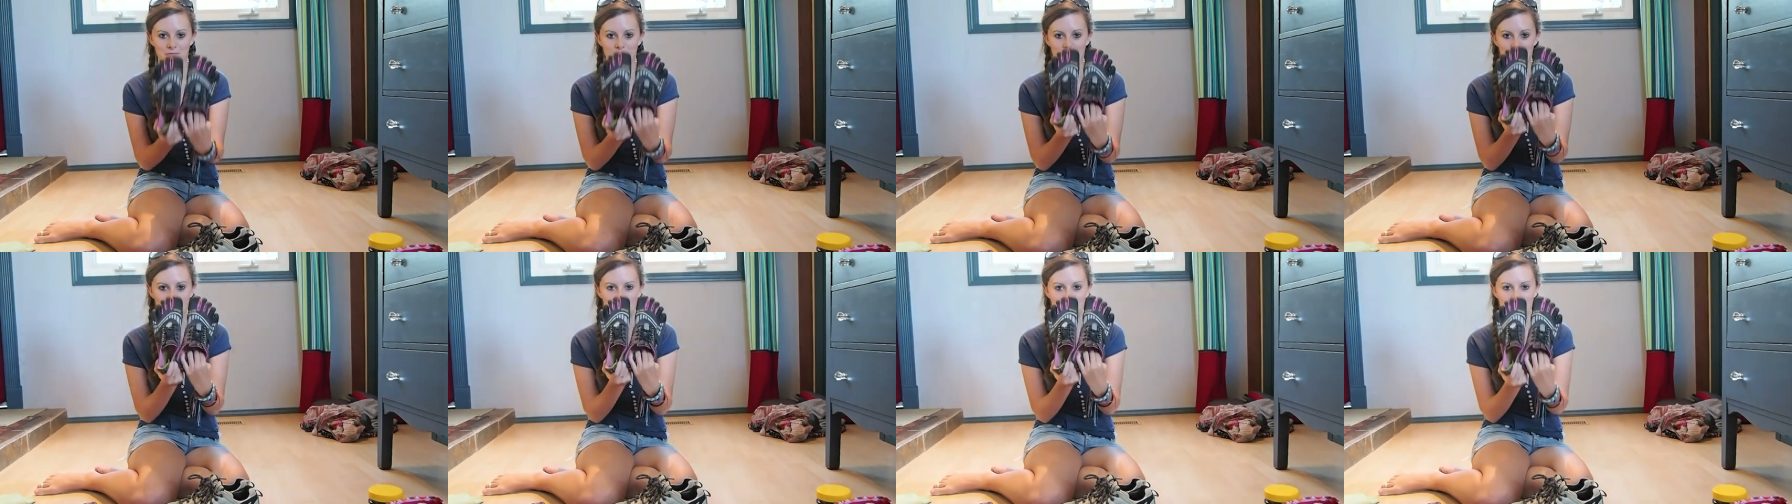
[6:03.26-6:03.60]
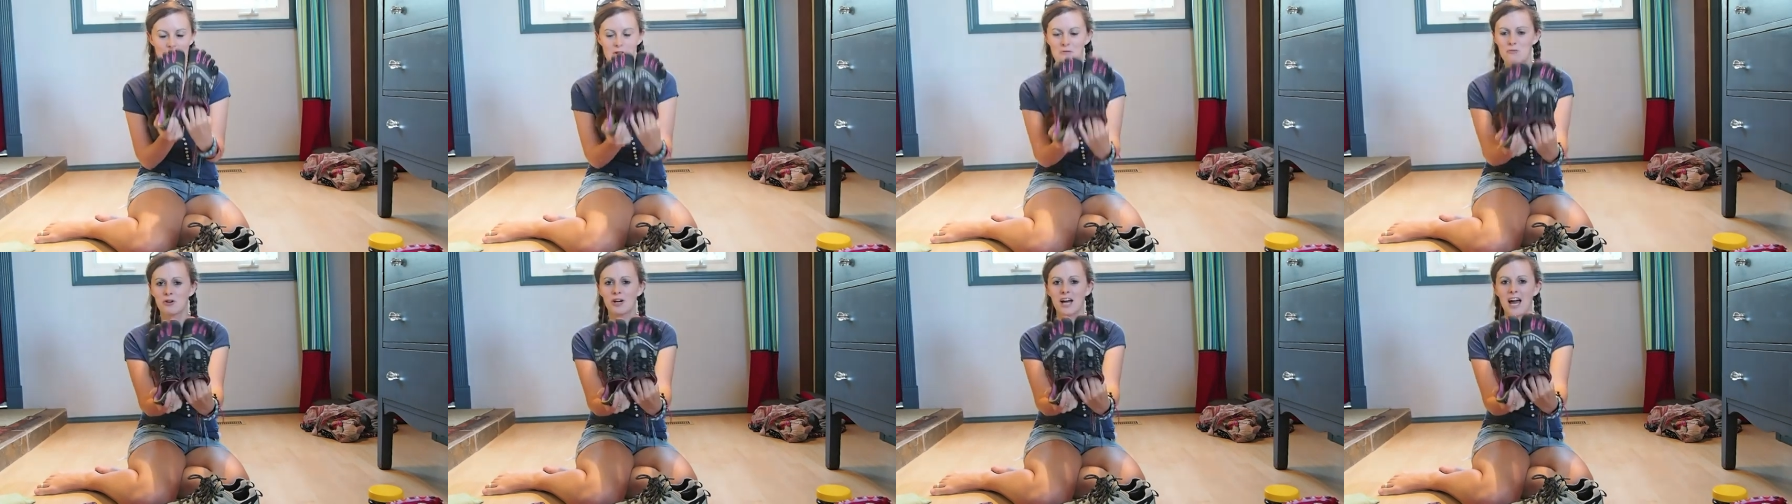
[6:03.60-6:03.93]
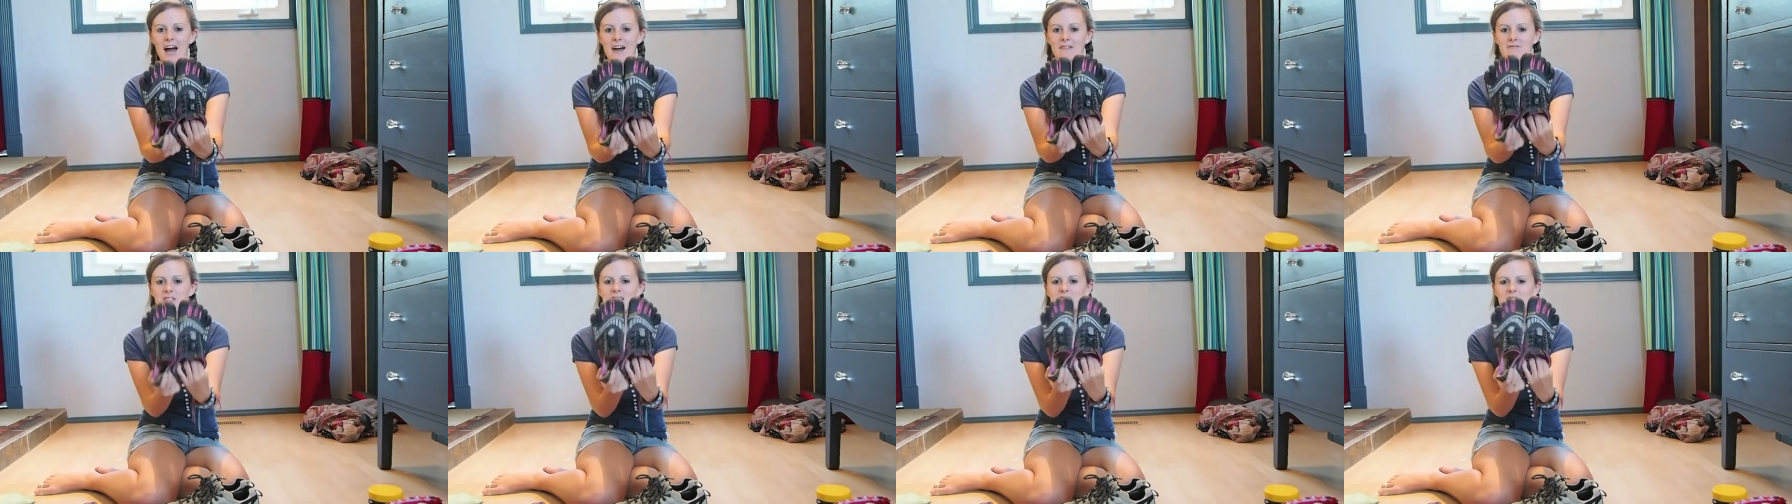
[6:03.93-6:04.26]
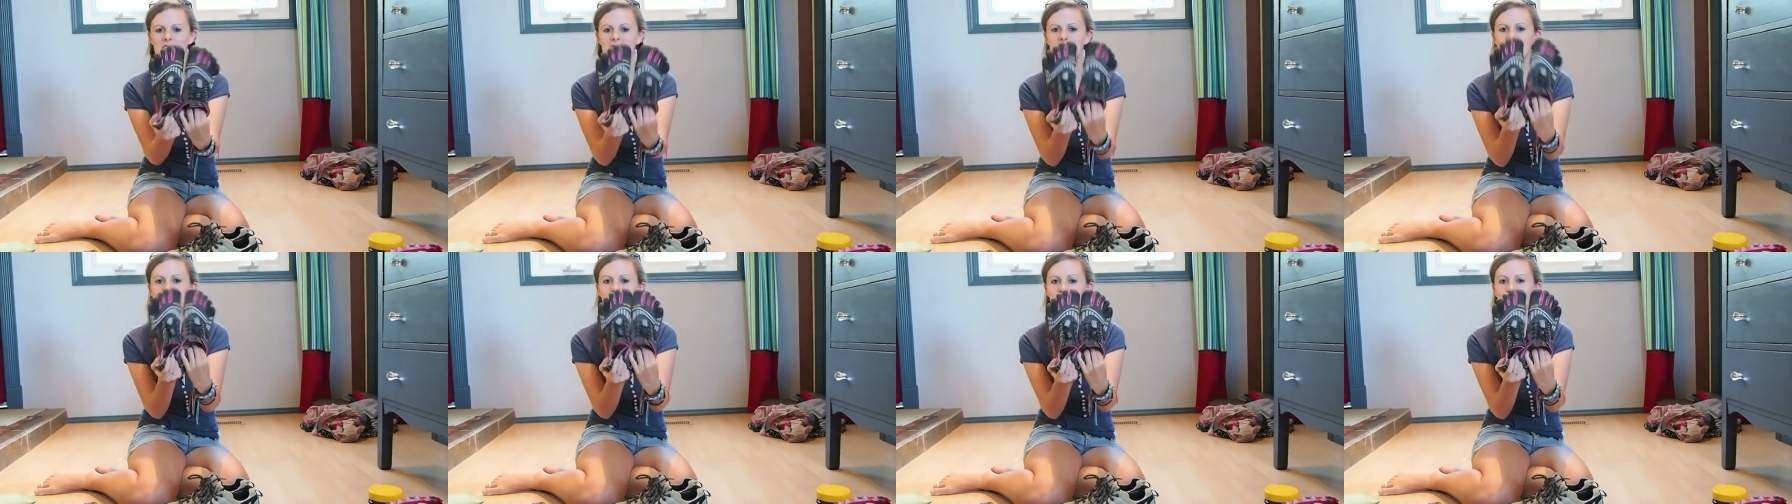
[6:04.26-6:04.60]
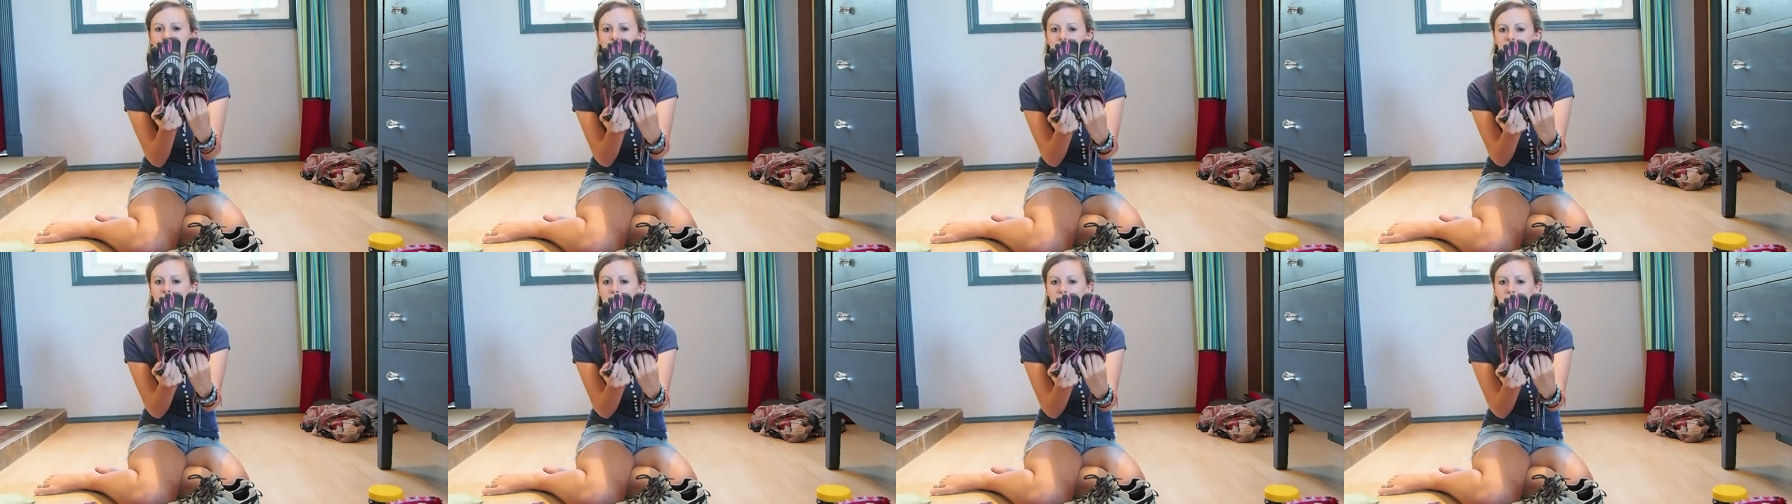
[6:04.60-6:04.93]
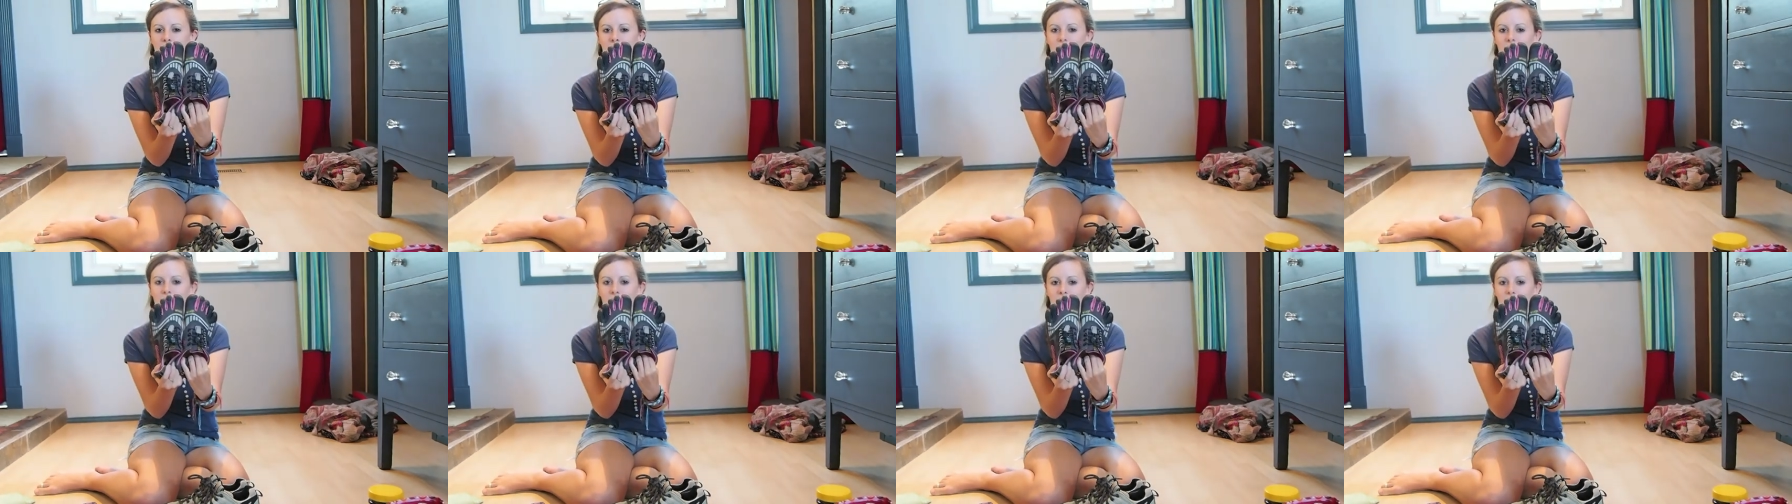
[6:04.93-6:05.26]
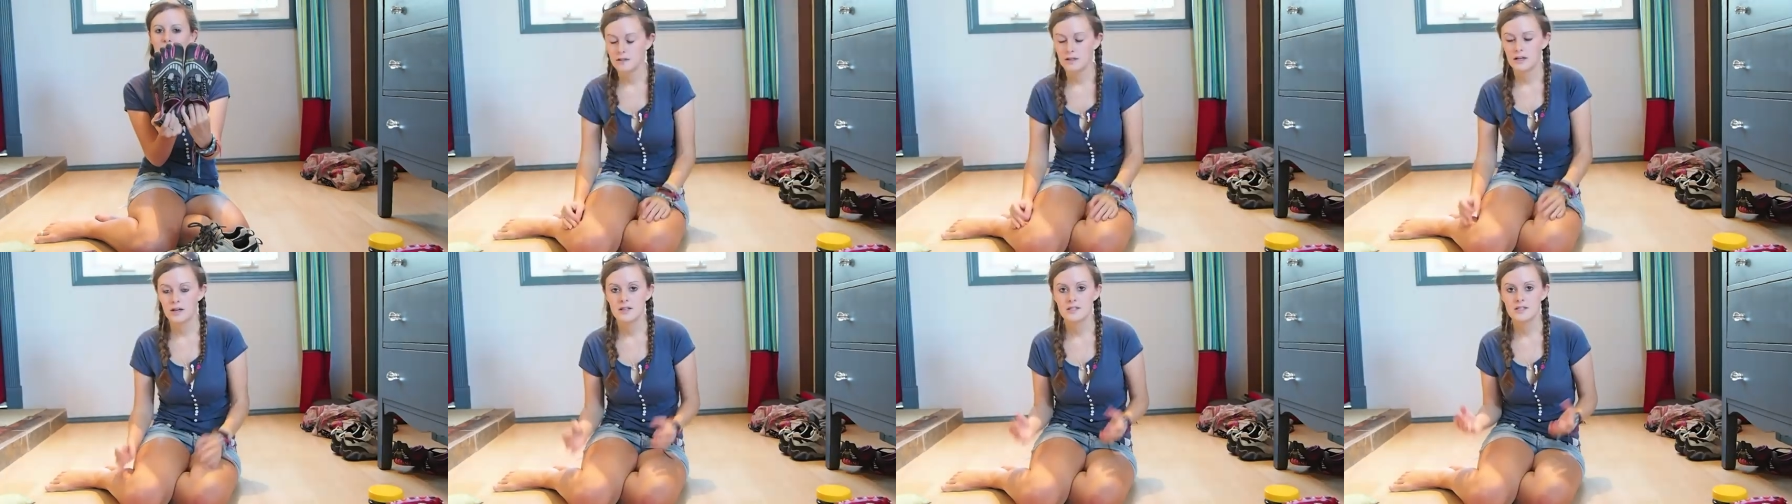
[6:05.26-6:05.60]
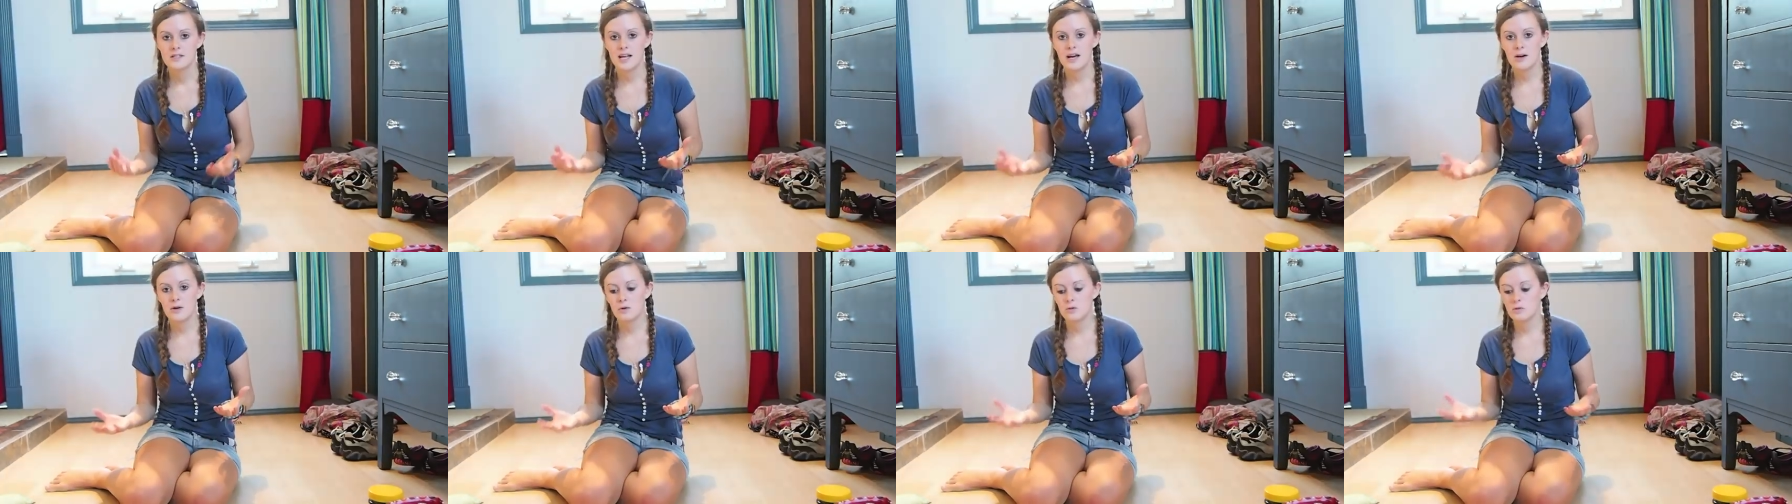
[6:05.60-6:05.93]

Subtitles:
and I will carry these forever. So now